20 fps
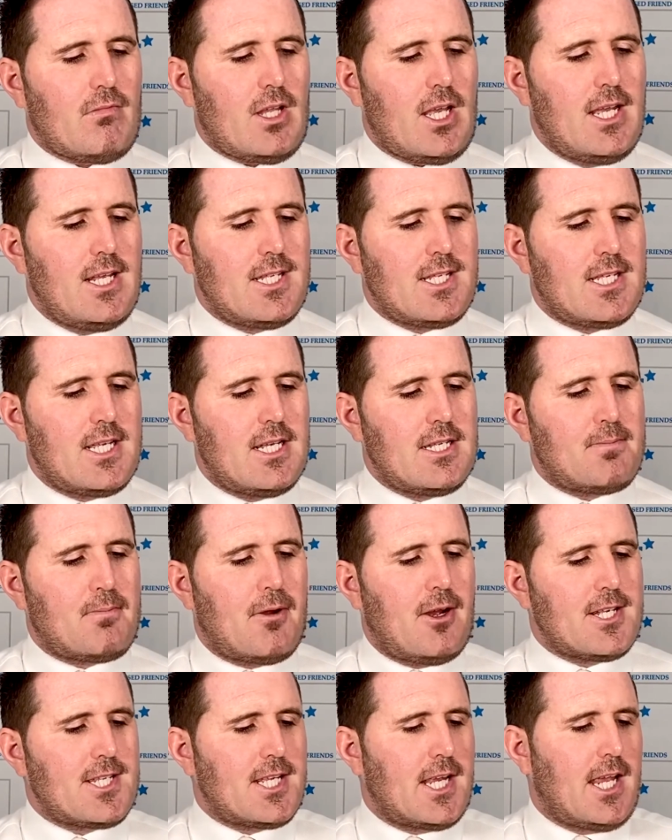it says
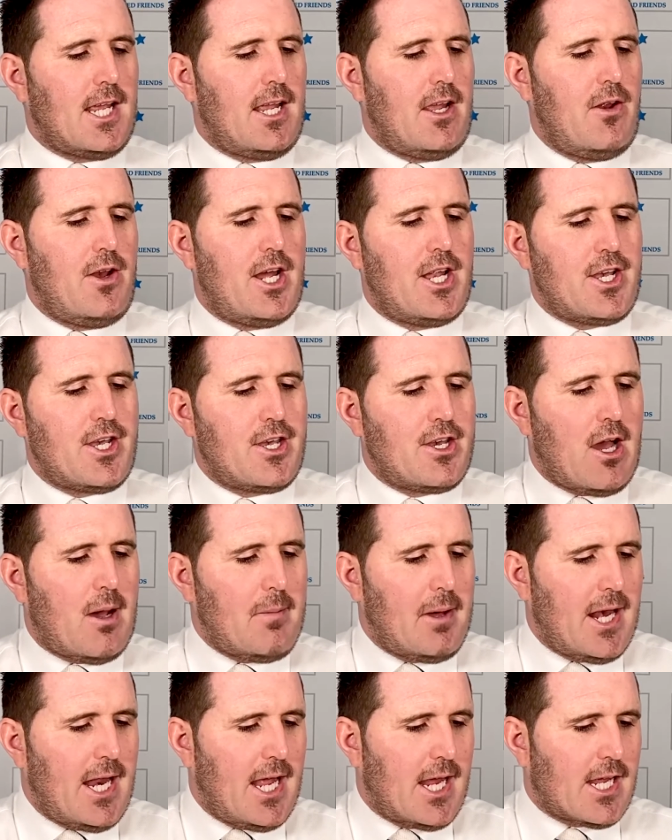prosecutor
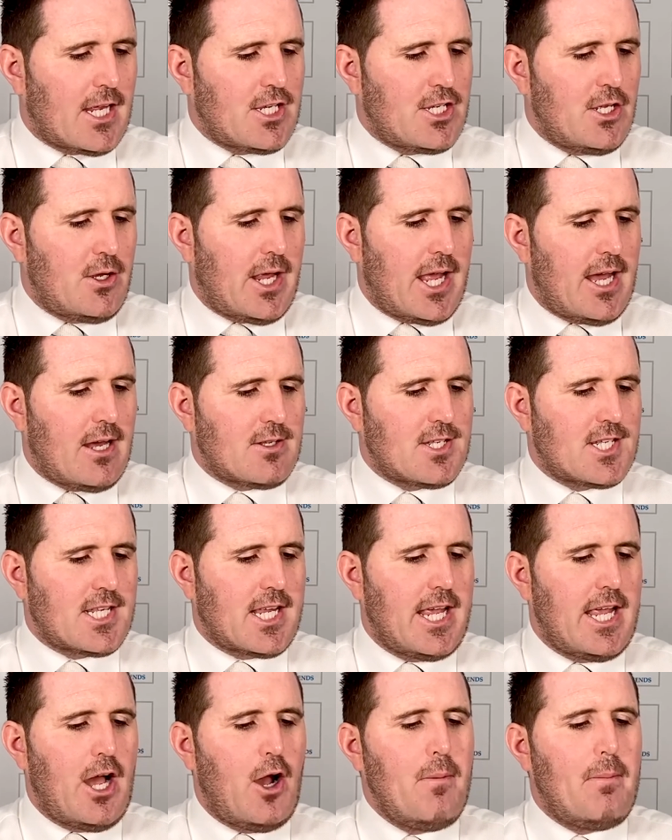Dominic
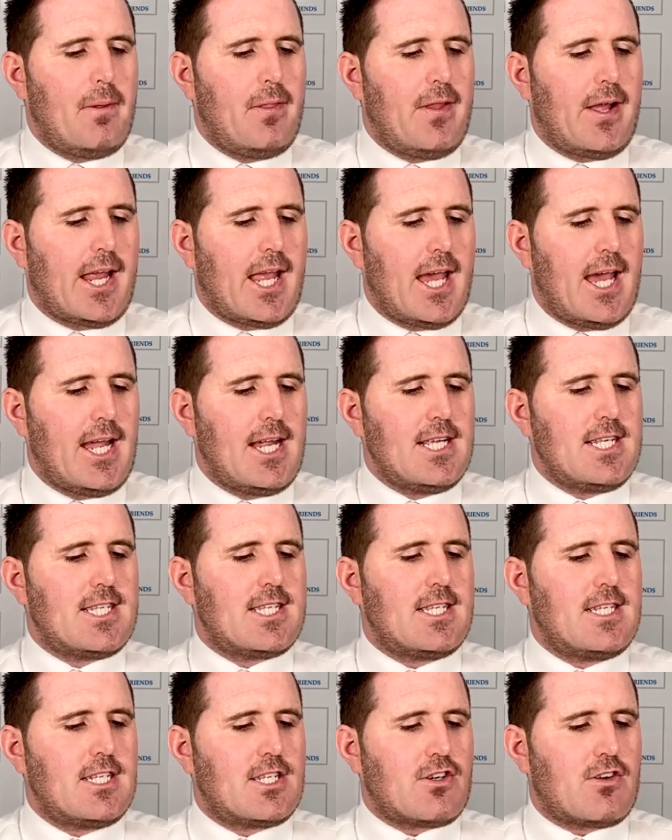Dukowski opened the
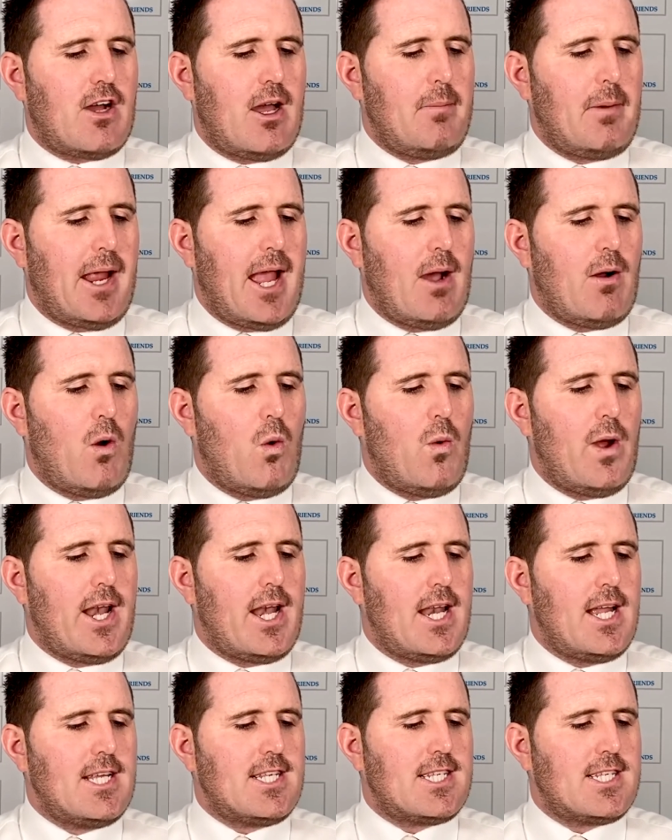case, describing how a
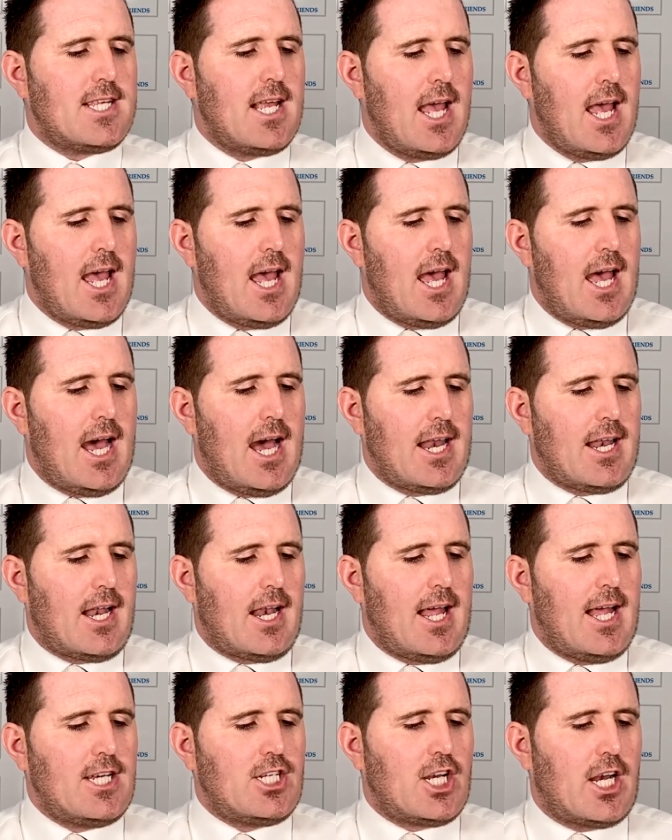witness had
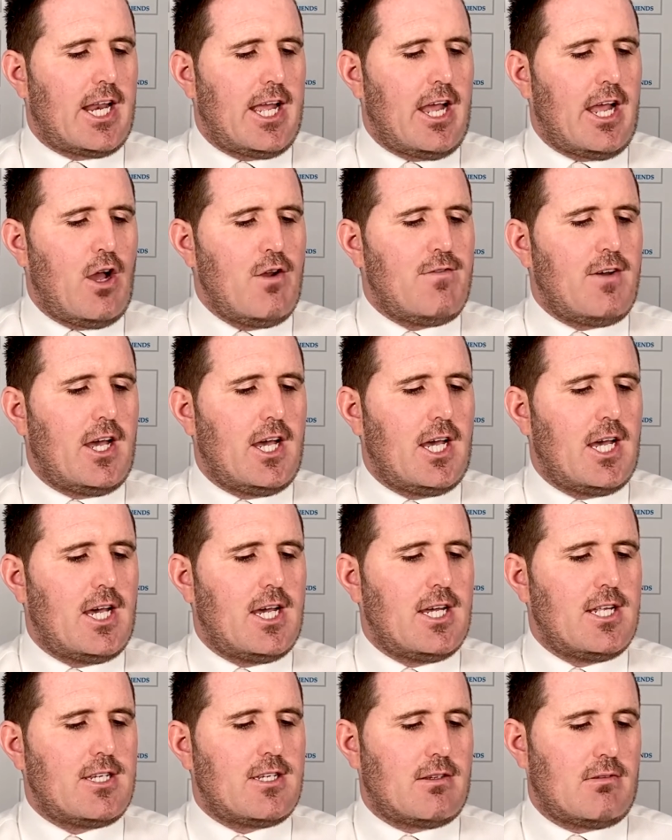allegedly
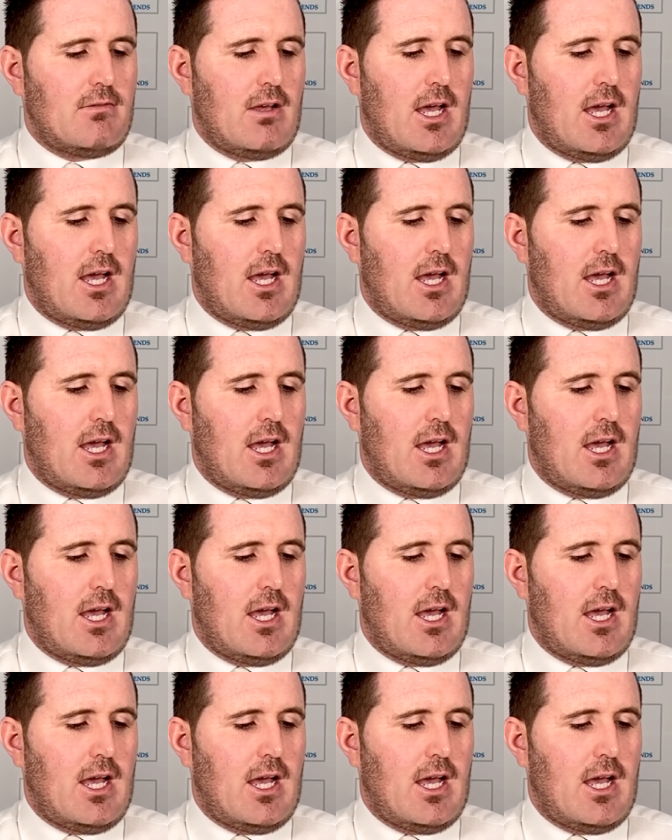overheard